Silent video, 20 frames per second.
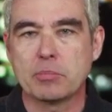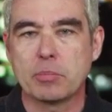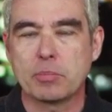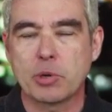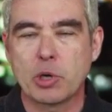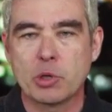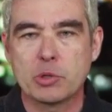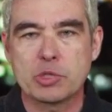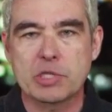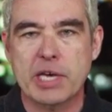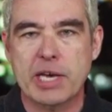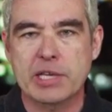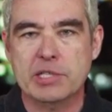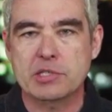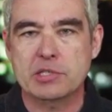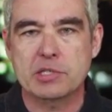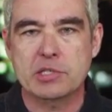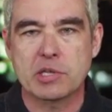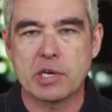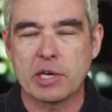
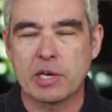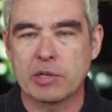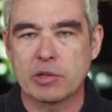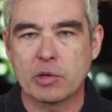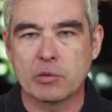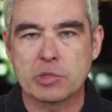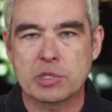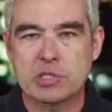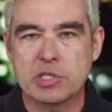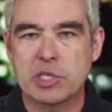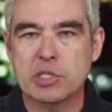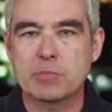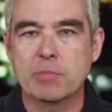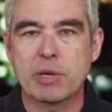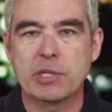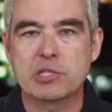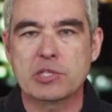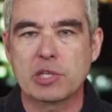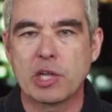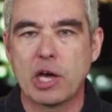protest that was 6
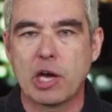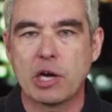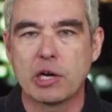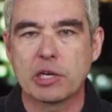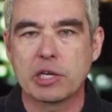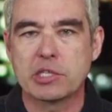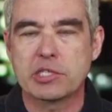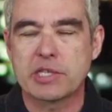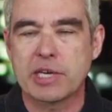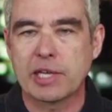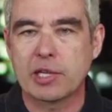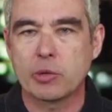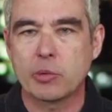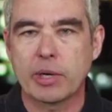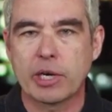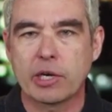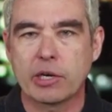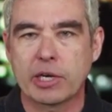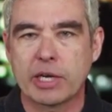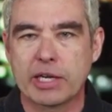months long in
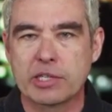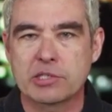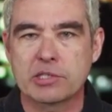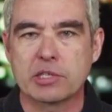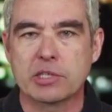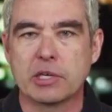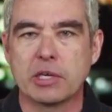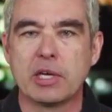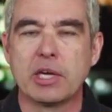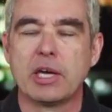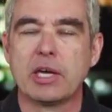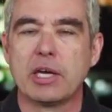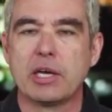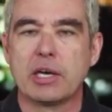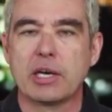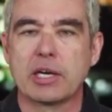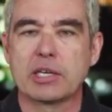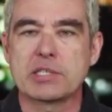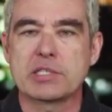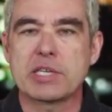Delaware against a
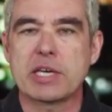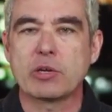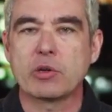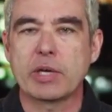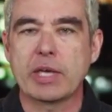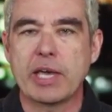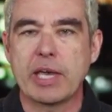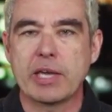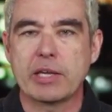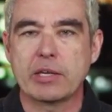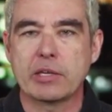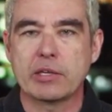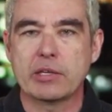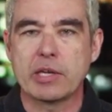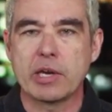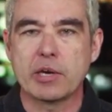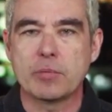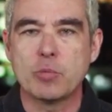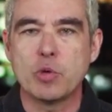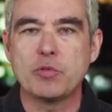segregated
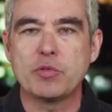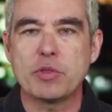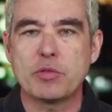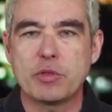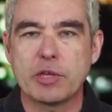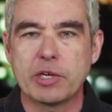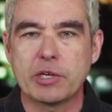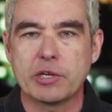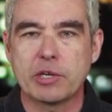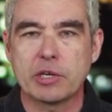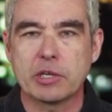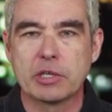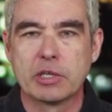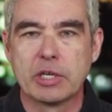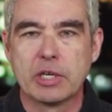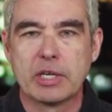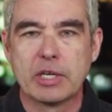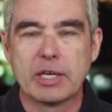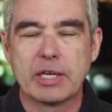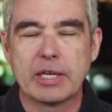movie theater.
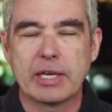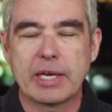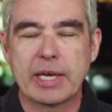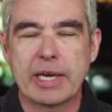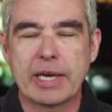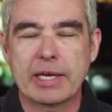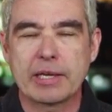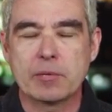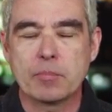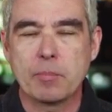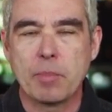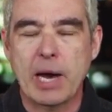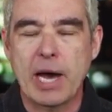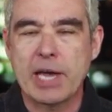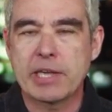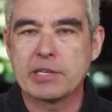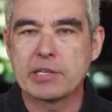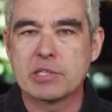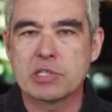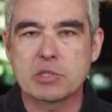And
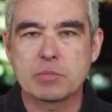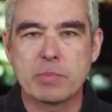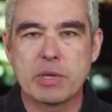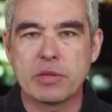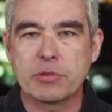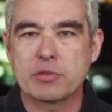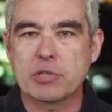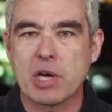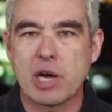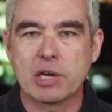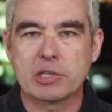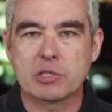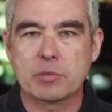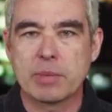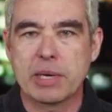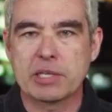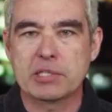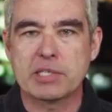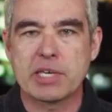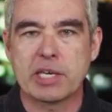Biden and Smith talked
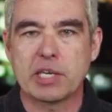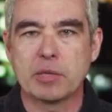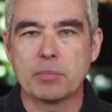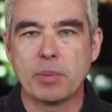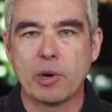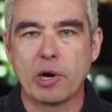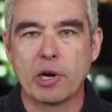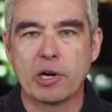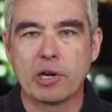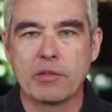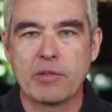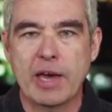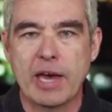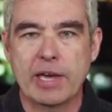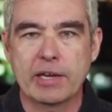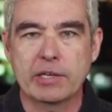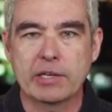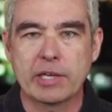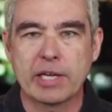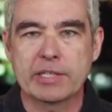about taking part in
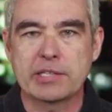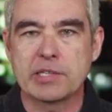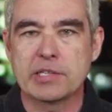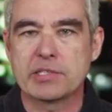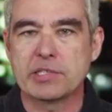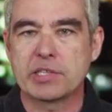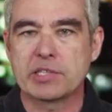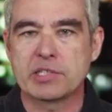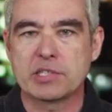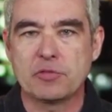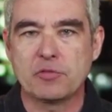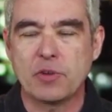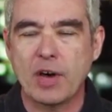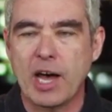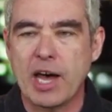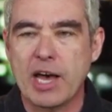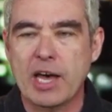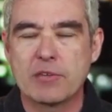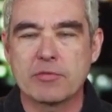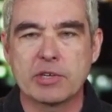that in
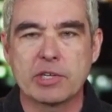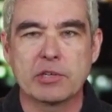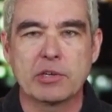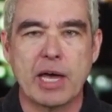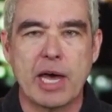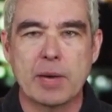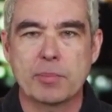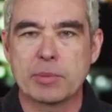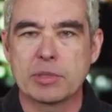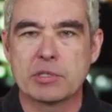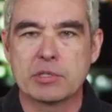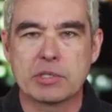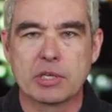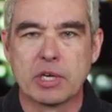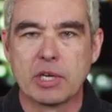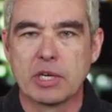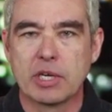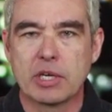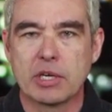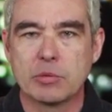1965, and
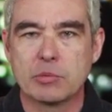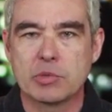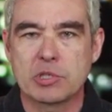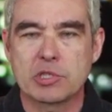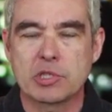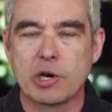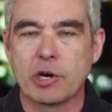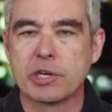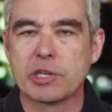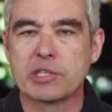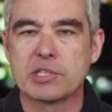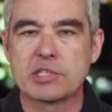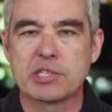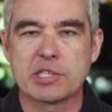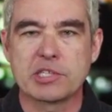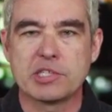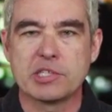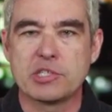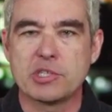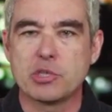it started in
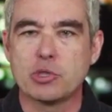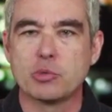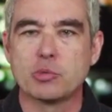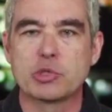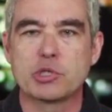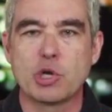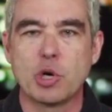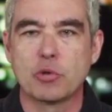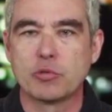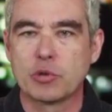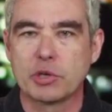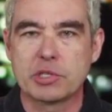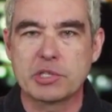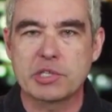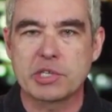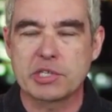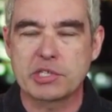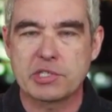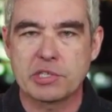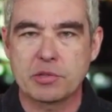62 and was over in
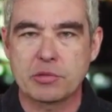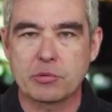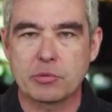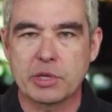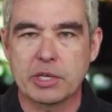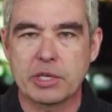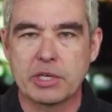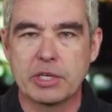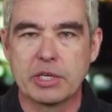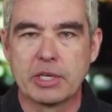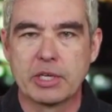63.